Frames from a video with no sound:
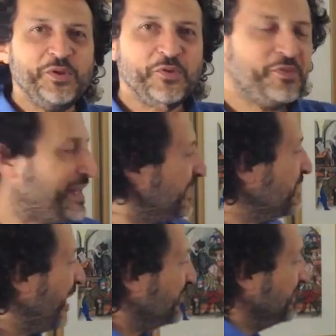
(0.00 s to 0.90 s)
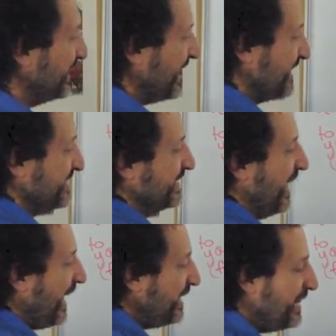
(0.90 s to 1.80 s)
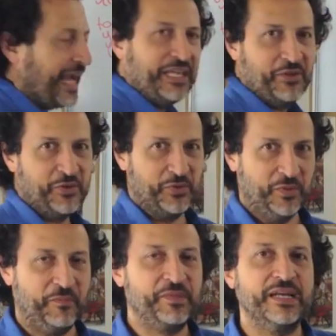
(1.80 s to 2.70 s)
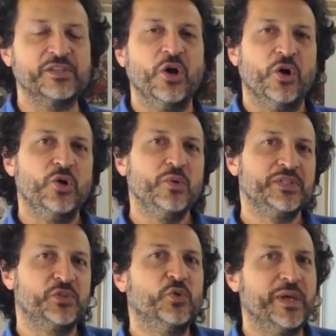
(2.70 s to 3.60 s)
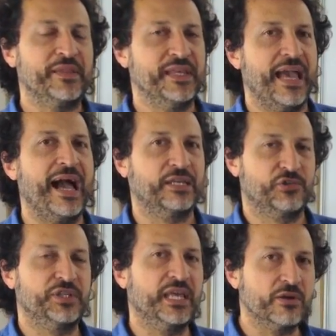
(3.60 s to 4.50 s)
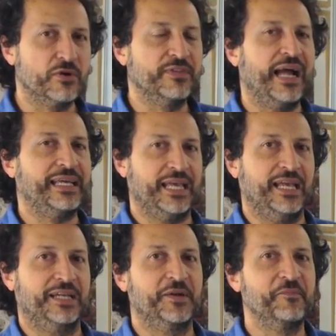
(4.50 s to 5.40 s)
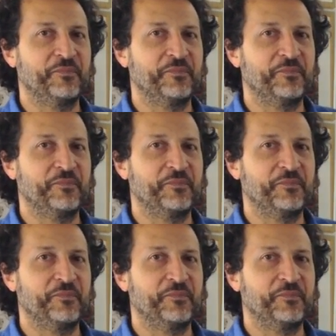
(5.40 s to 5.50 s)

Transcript: when you think about it, ragazzi, I like you. Yes, who is doing the action here of liking?